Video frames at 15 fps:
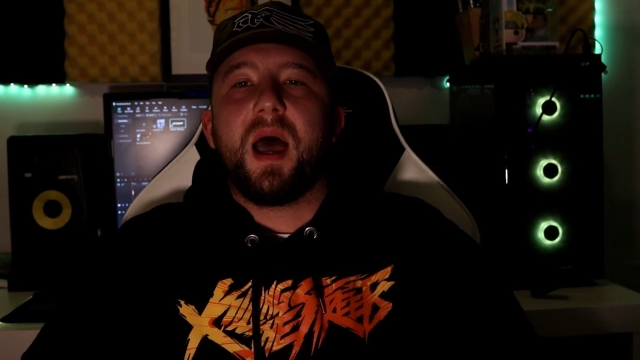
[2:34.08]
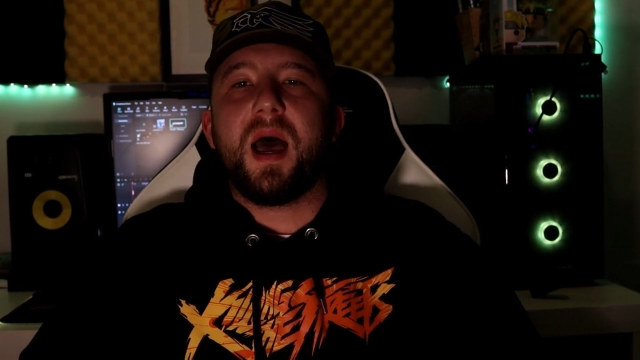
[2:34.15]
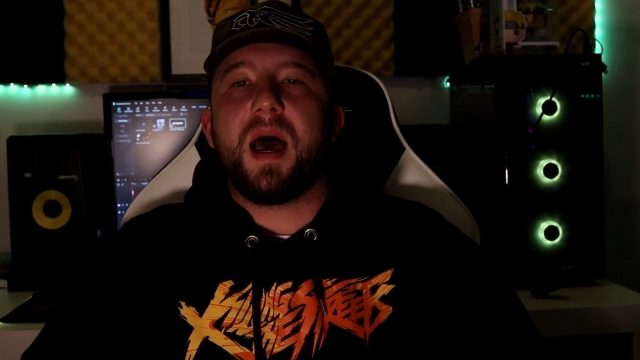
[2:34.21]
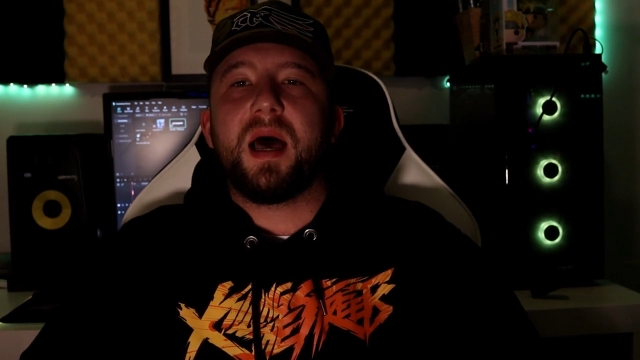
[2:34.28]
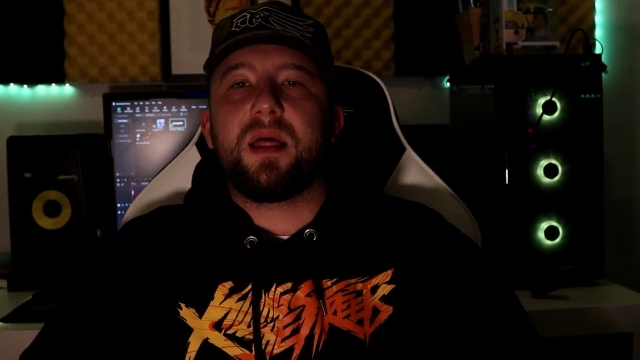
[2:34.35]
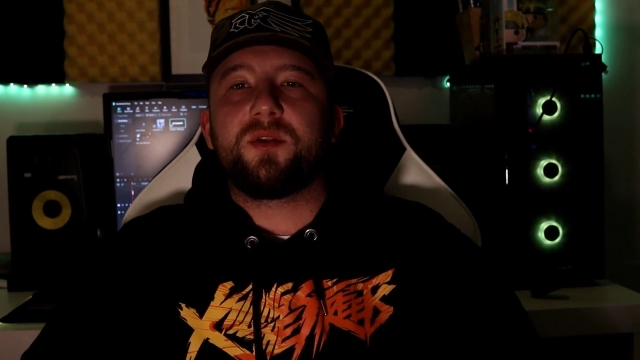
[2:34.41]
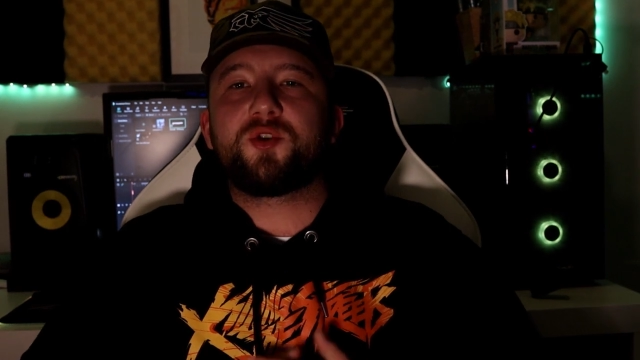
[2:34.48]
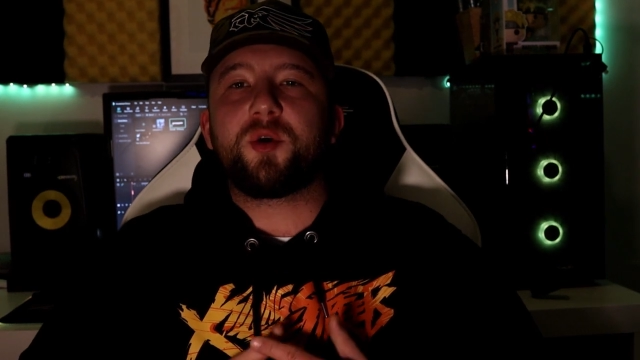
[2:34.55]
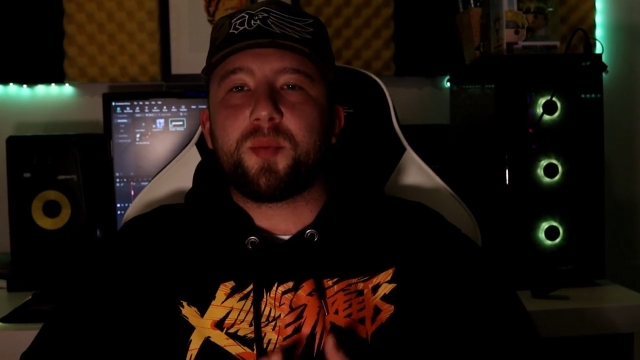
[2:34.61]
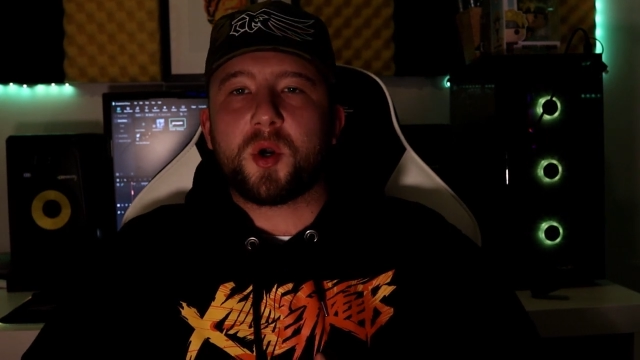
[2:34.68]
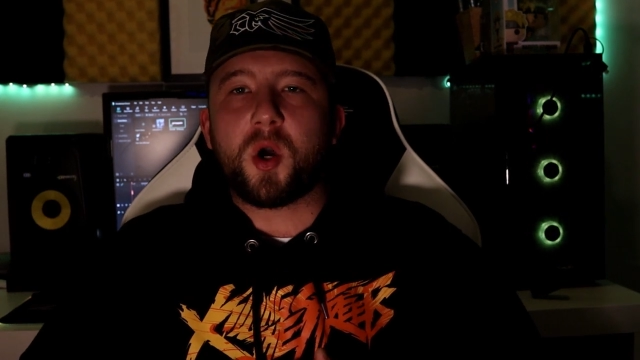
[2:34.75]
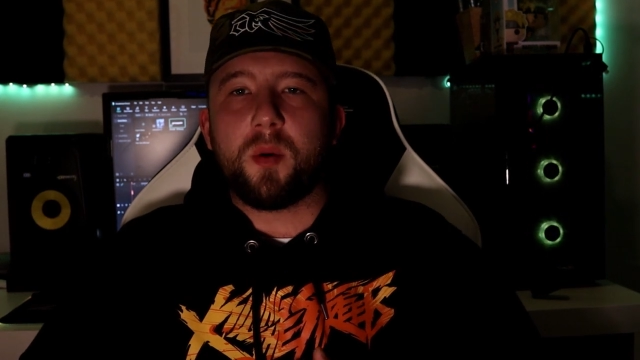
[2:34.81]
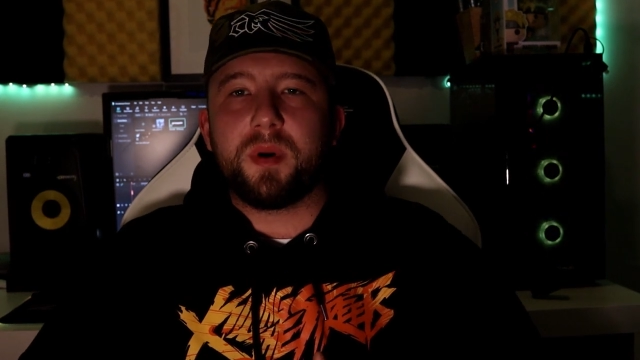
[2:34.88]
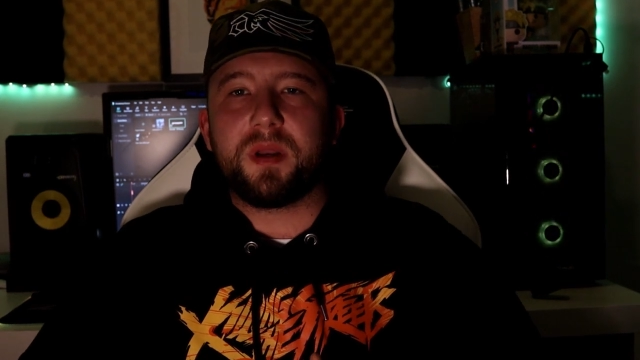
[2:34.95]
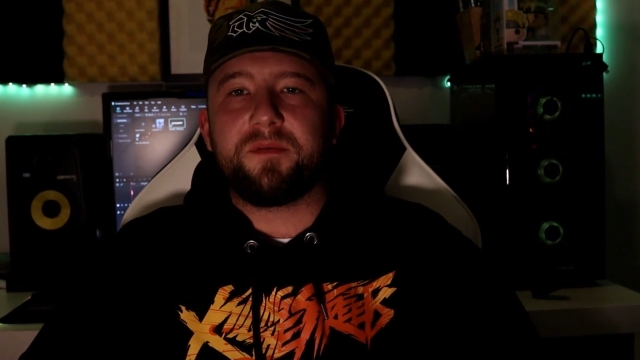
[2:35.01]
and drop a
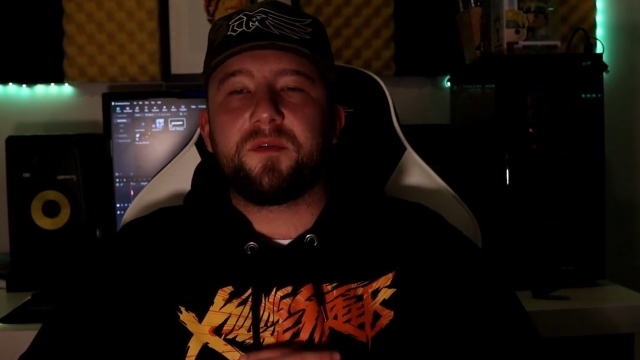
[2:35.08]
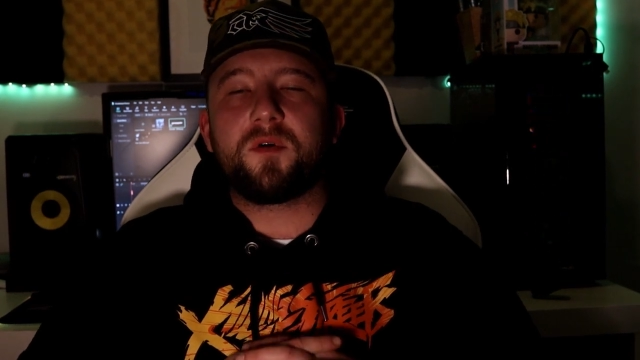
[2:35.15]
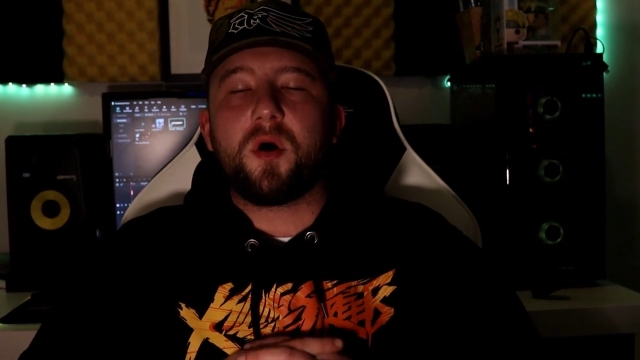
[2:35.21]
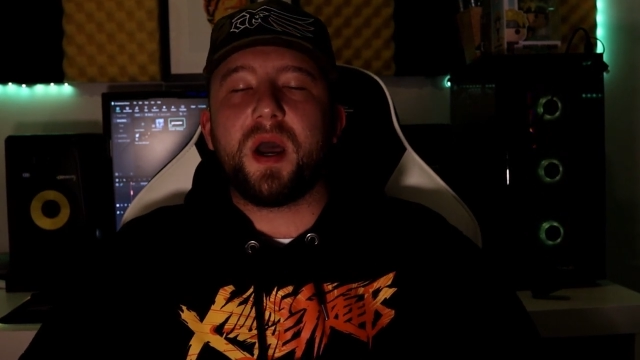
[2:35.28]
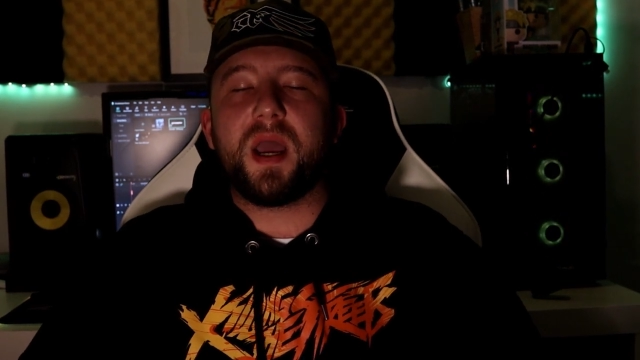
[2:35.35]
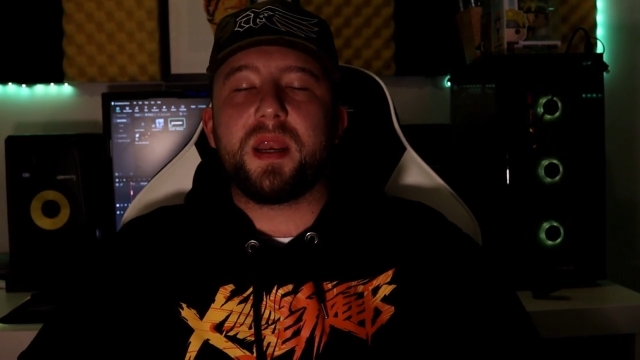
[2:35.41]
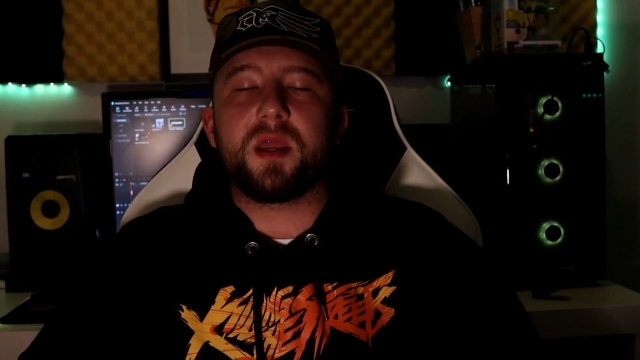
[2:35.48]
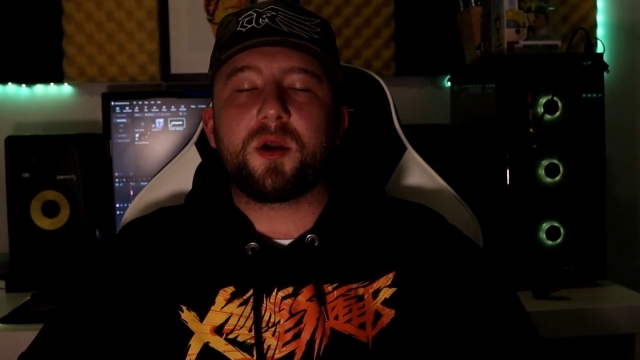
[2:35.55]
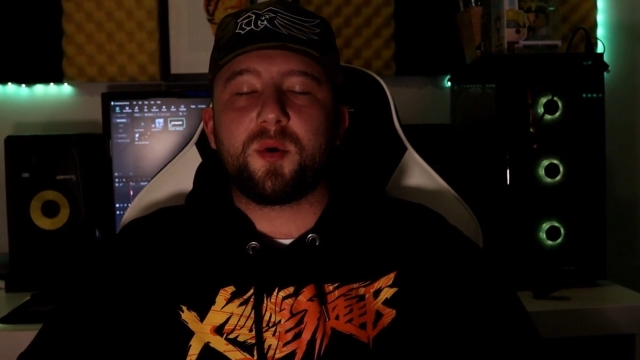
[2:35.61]
comment if you've got any